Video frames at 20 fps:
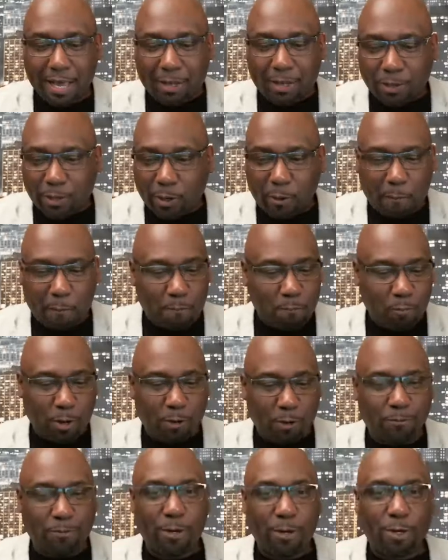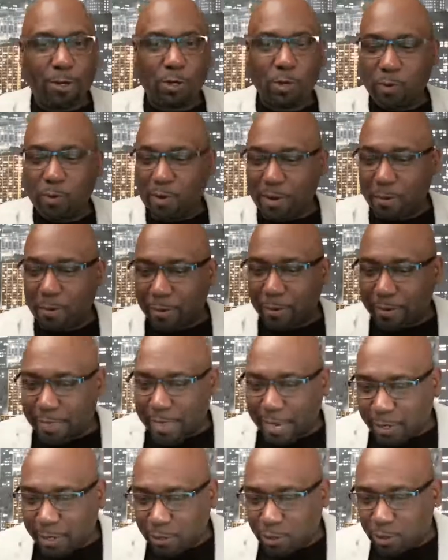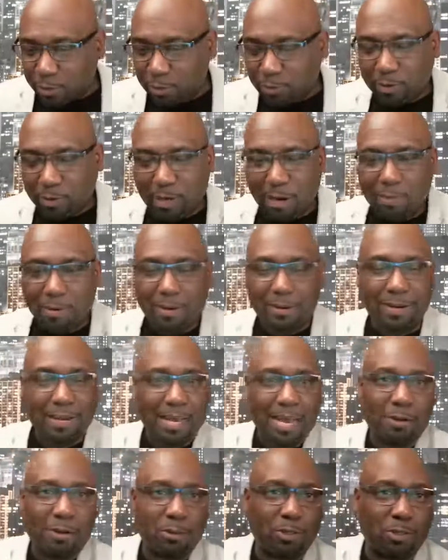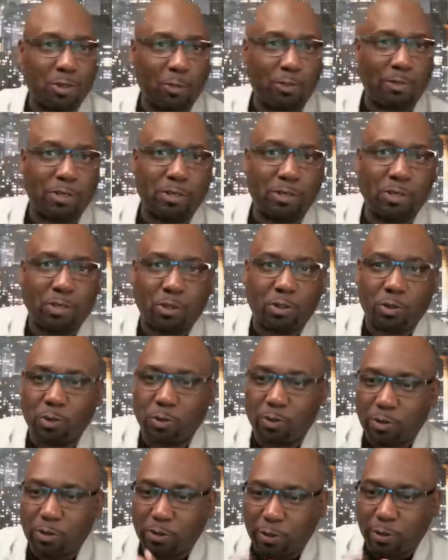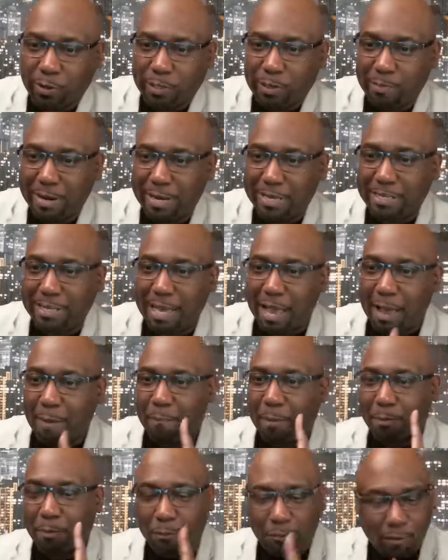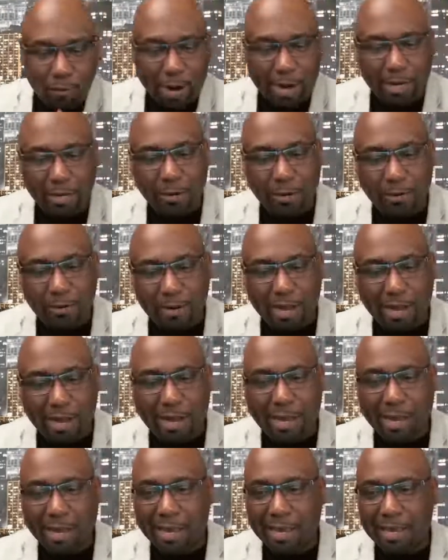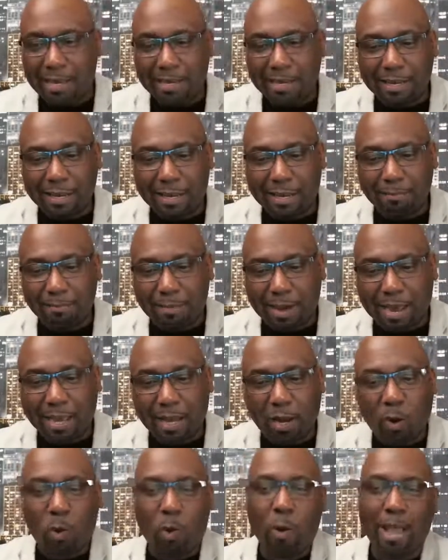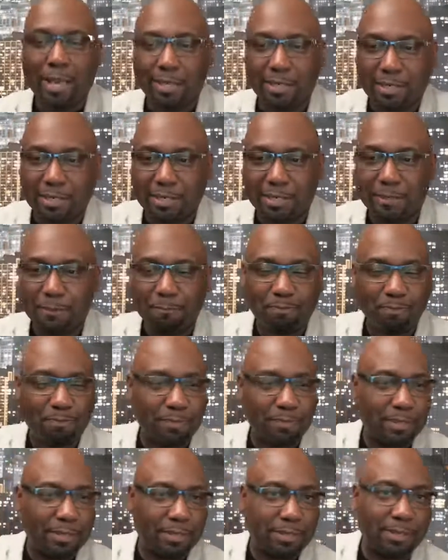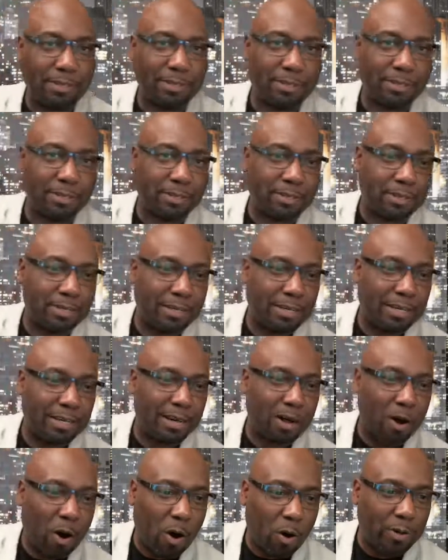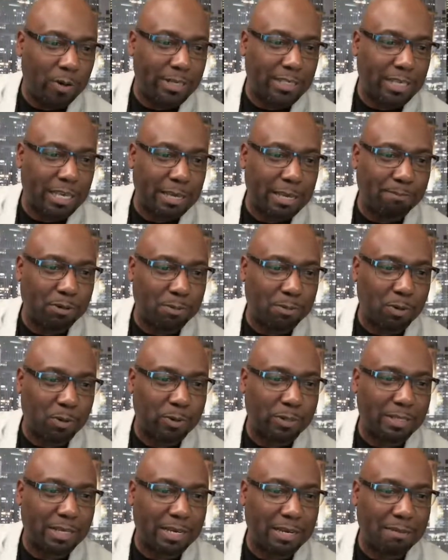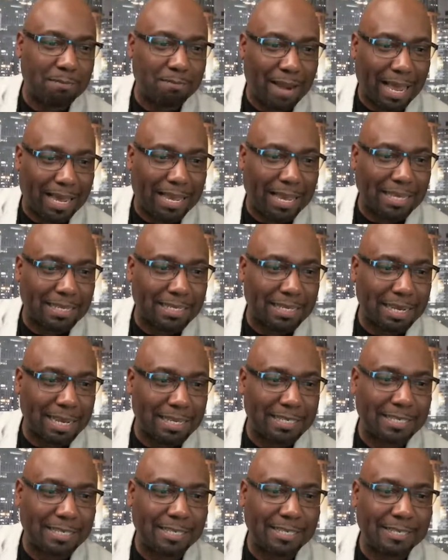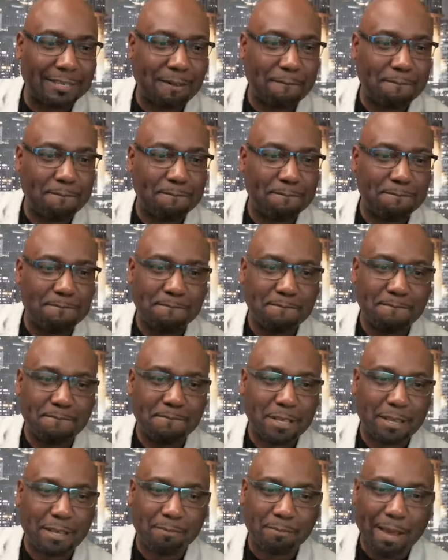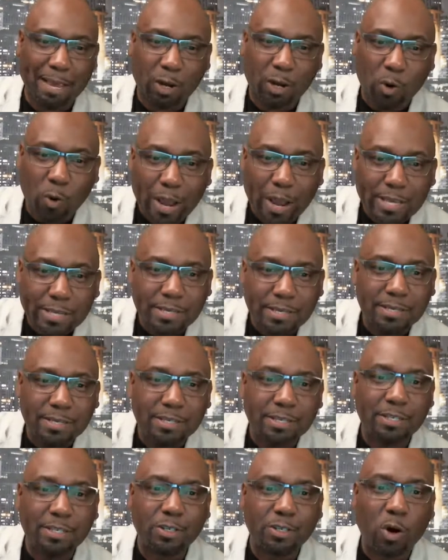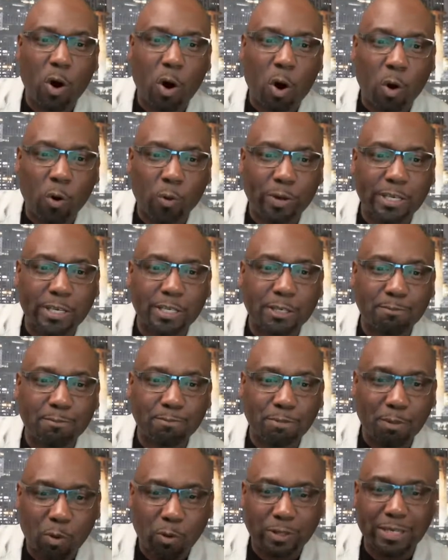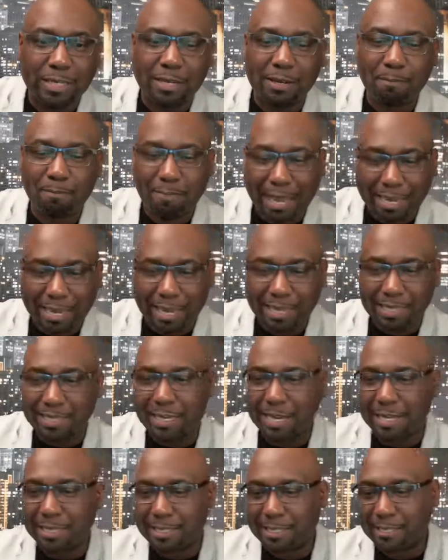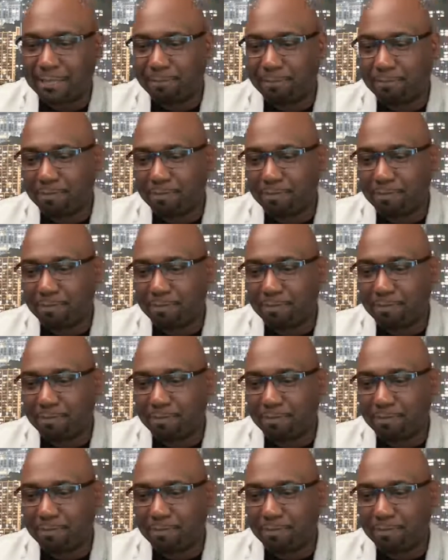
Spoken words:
So, without further ado, I want to thank you so much for coming on. I was hoping to just do 30 minutes, but before I go, in my quest to always keep promoting Black excellence, in my quest to always promoting Black excellence,